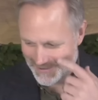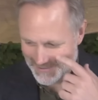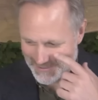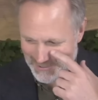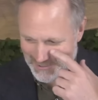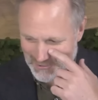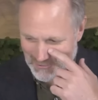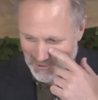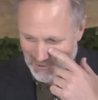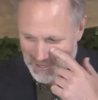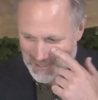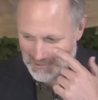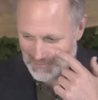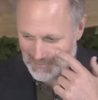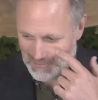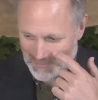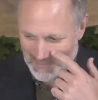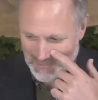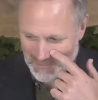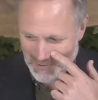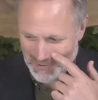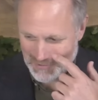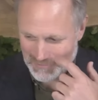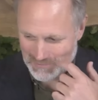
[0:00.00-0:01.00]
had the great
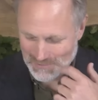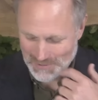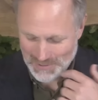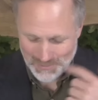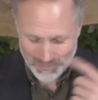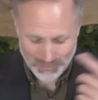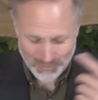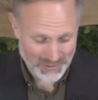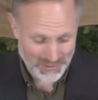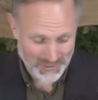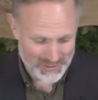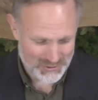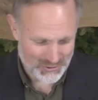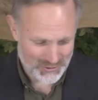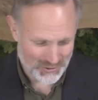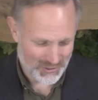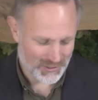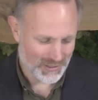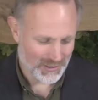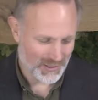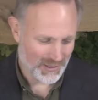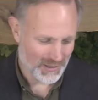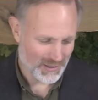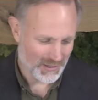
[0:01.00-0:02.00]

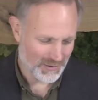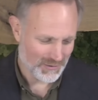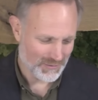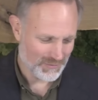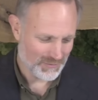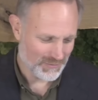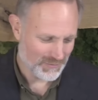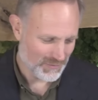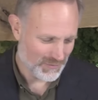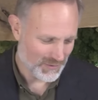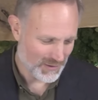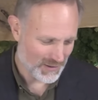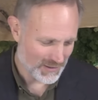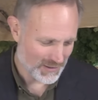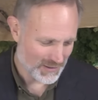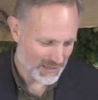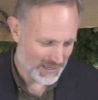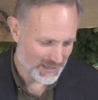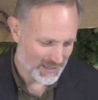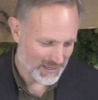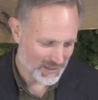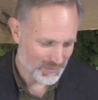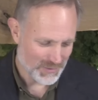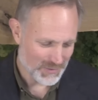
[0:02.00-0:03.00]
pleasure of
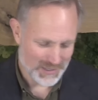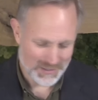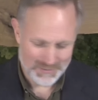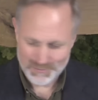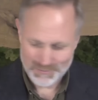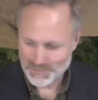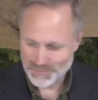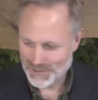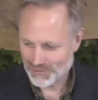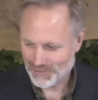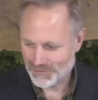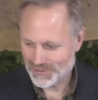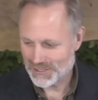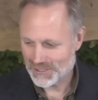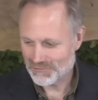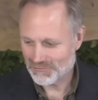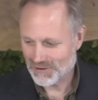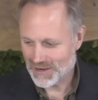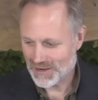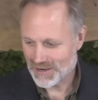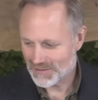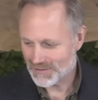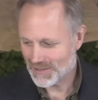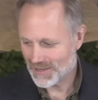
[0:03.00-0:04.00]
getting to meet Melody
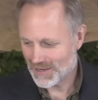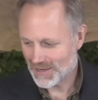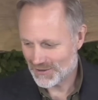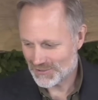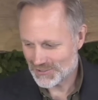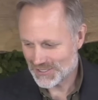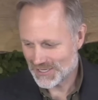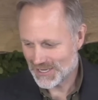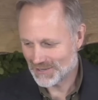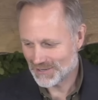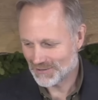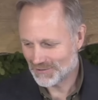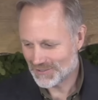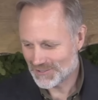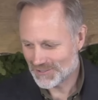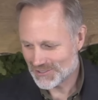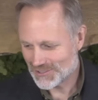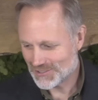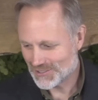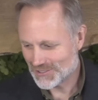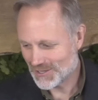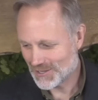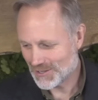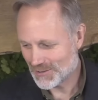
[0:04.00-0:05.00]
Wright, the housing
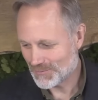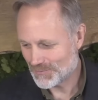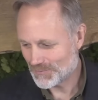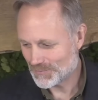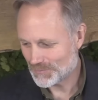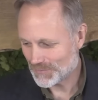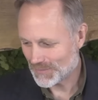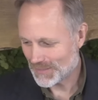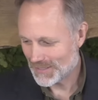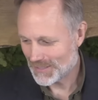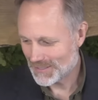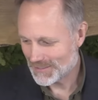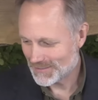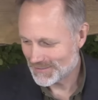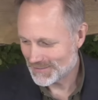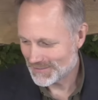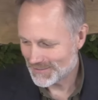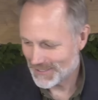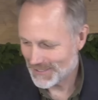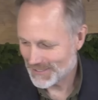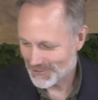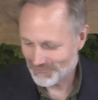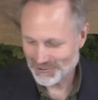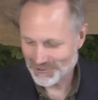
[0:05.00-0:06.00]
analyst,
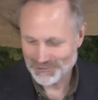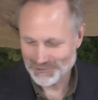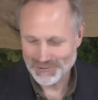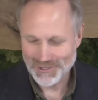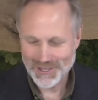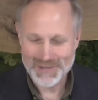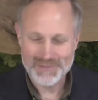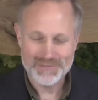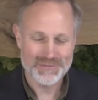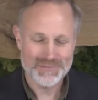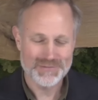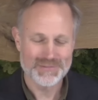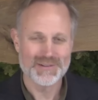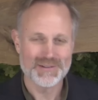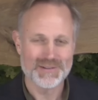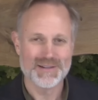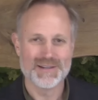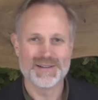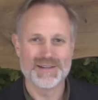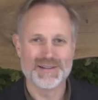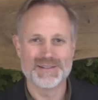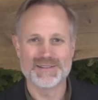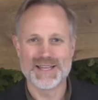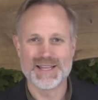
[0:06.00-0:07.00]
in real life
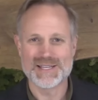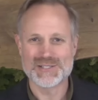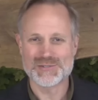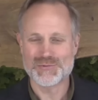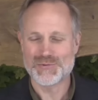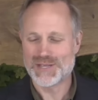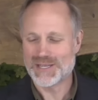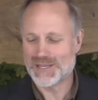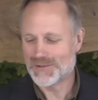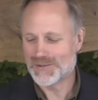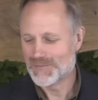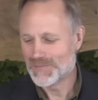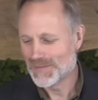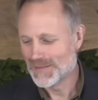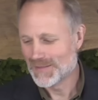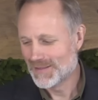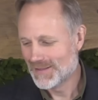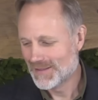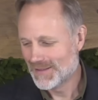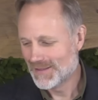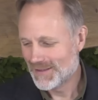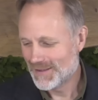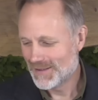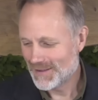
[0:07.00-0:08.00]
last week.
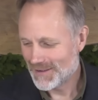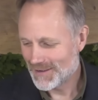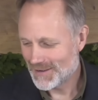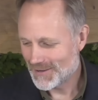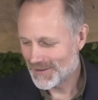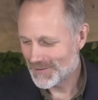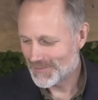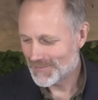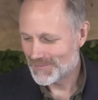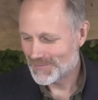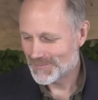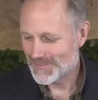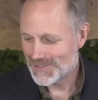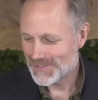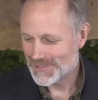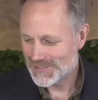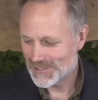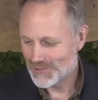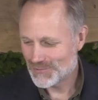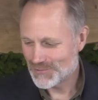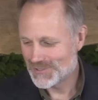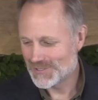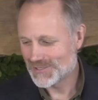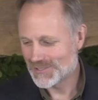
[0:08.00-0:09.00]

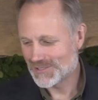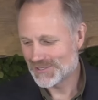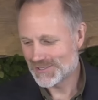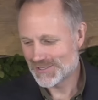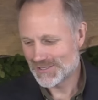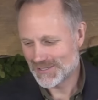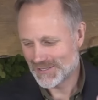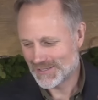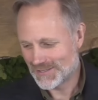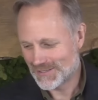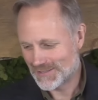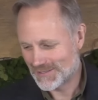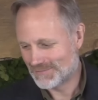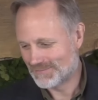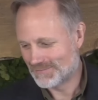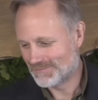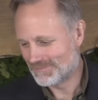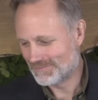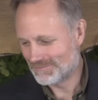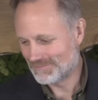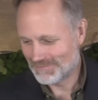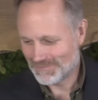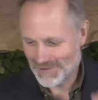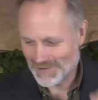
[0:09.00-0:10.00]
She was
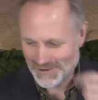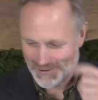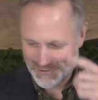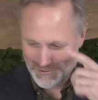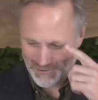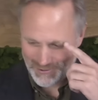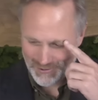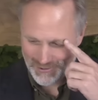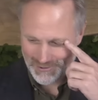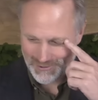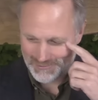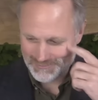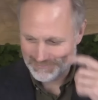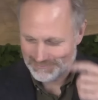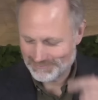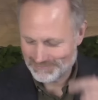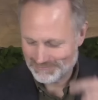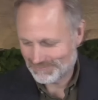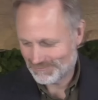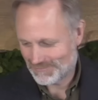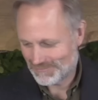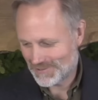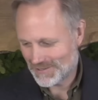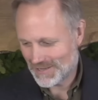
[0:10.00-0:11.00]
on her
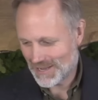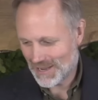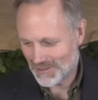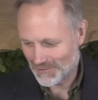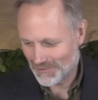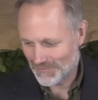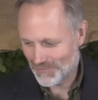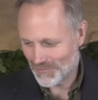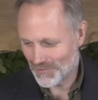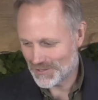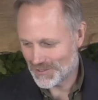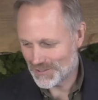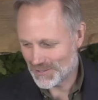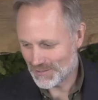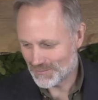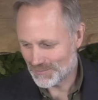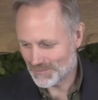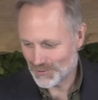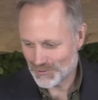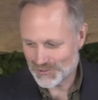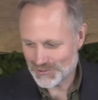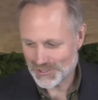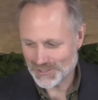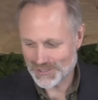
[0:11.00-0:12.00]

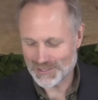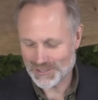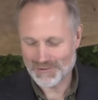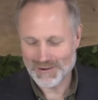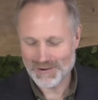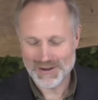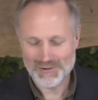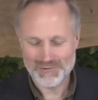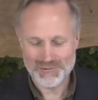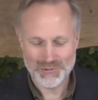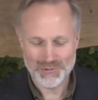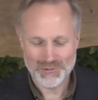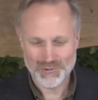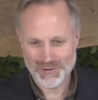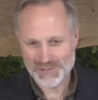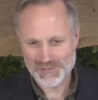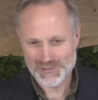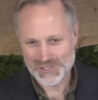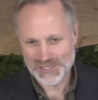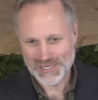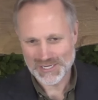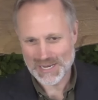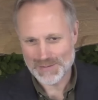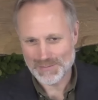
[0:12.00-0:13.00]
California boots on the ground tour,
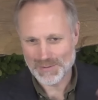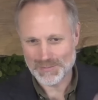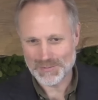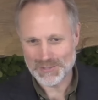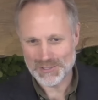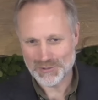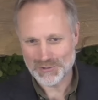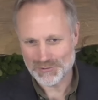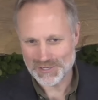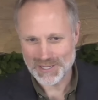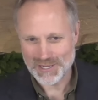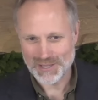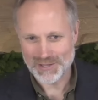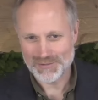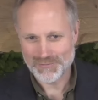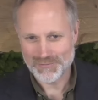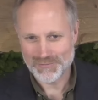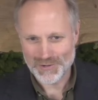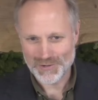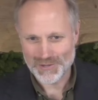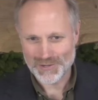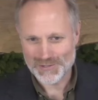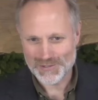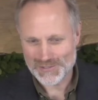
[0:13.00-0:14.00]
and she came up to Northern
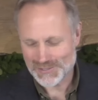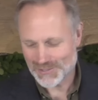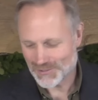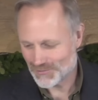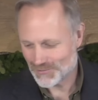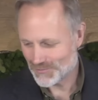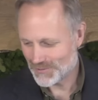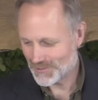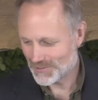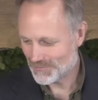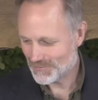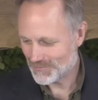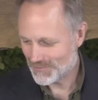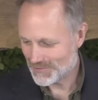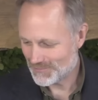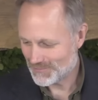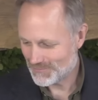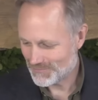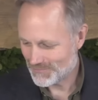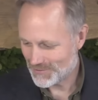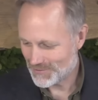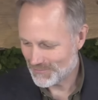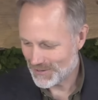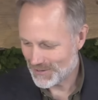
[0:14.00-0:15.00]
California. So we
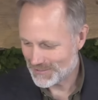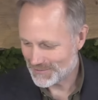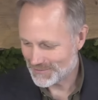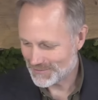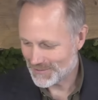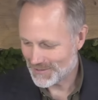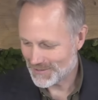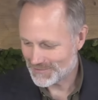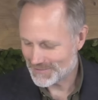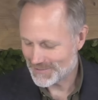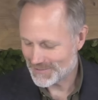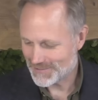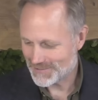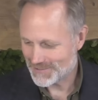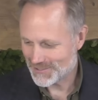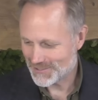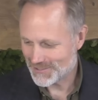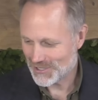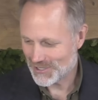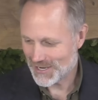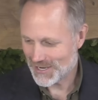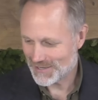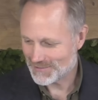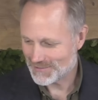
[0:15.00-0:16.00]
went and got
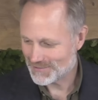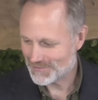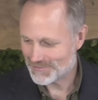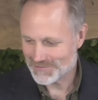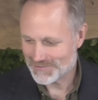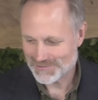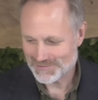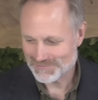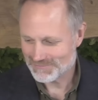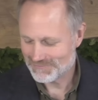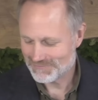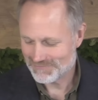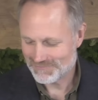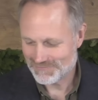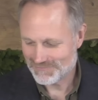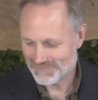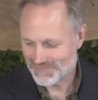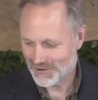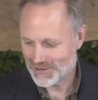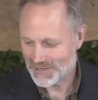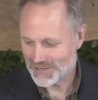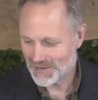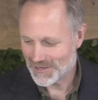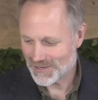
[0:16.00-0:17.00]
to chat, and it was
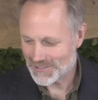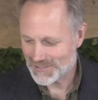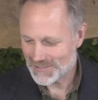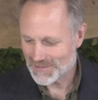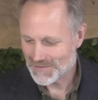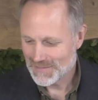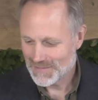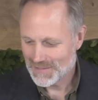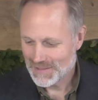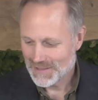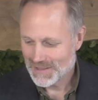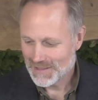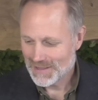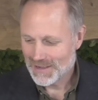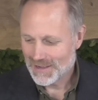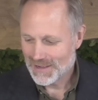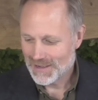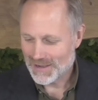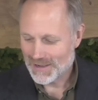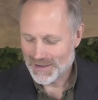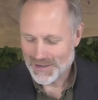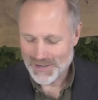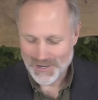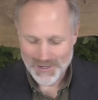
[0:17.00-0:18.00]
very nice.
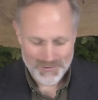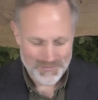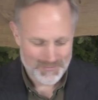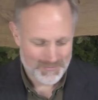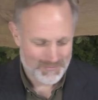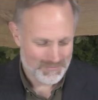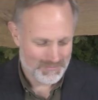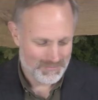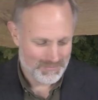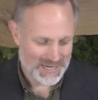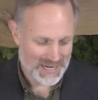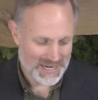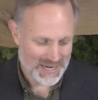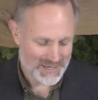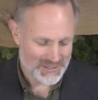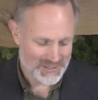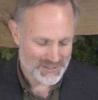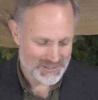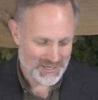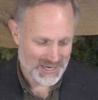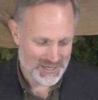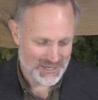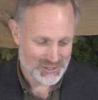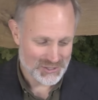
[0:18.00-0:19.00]
But
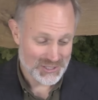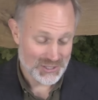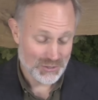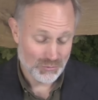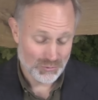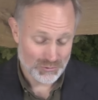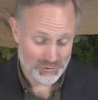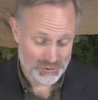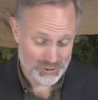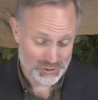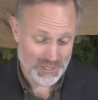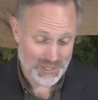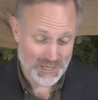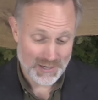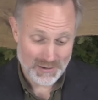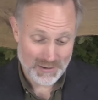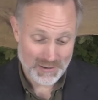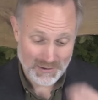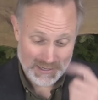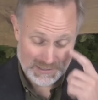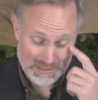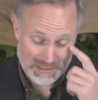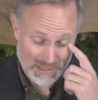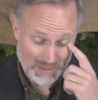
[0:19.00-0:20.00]
as she will
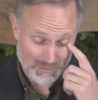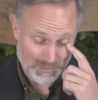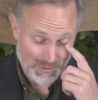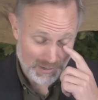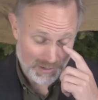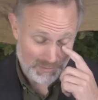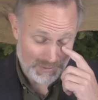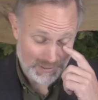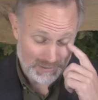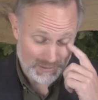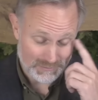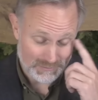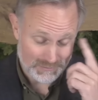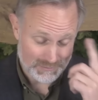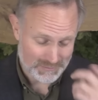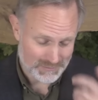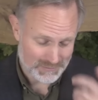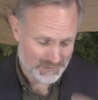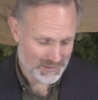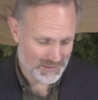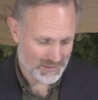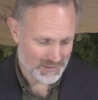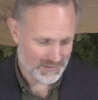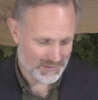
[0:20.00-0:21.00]
share at the upcoming
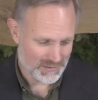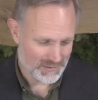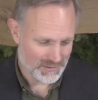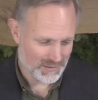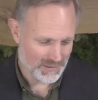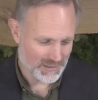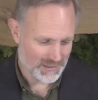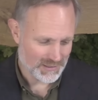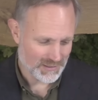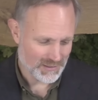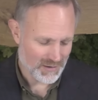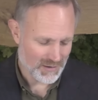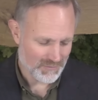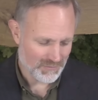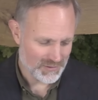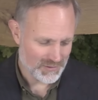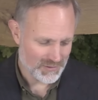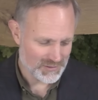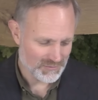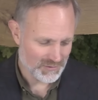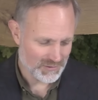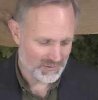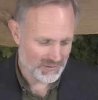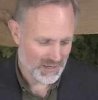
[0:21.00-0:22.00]
online
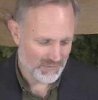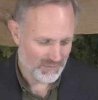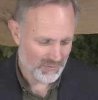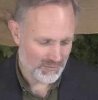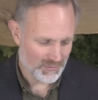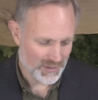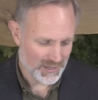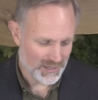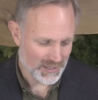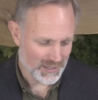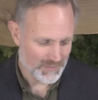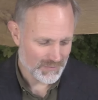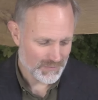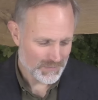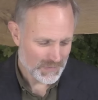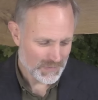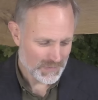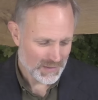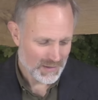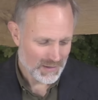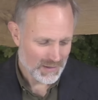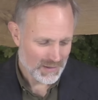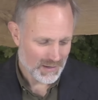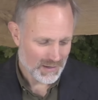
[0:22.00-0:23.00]
conference for Thoughtful Money,
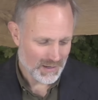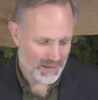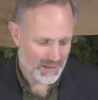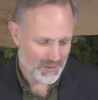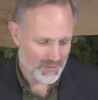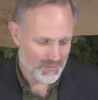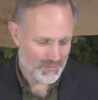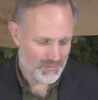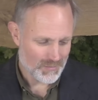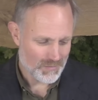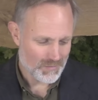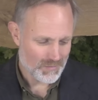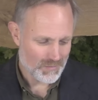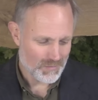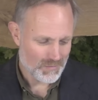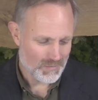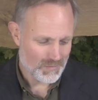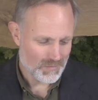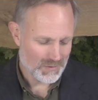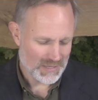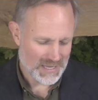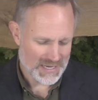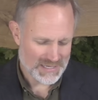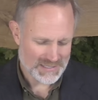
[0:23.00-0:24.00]
the
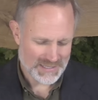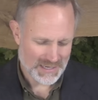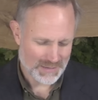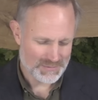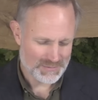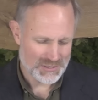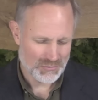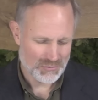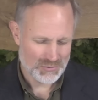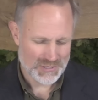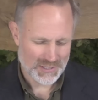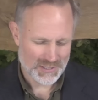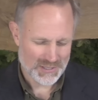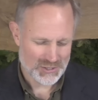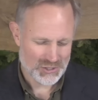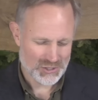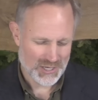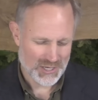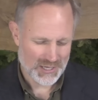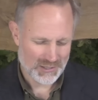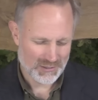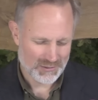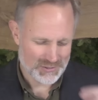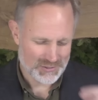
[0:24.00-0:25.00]
last time she was on the
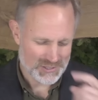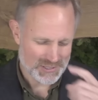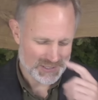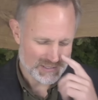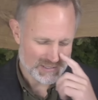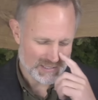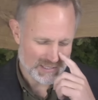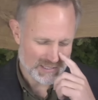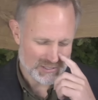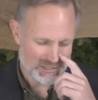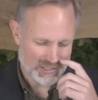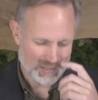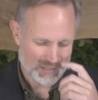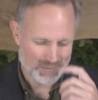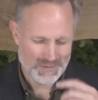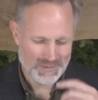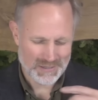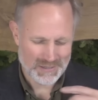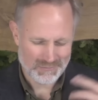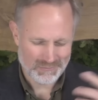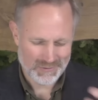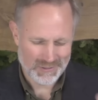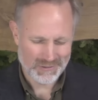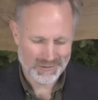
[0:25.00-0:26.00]
channel, she said she had
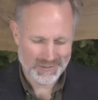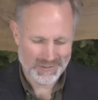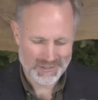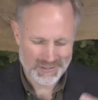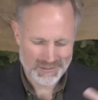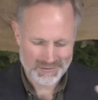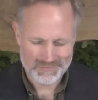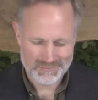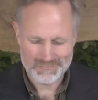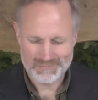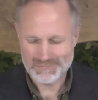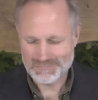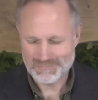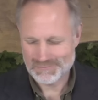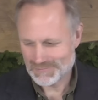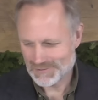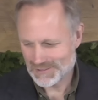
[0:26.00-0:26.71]
been really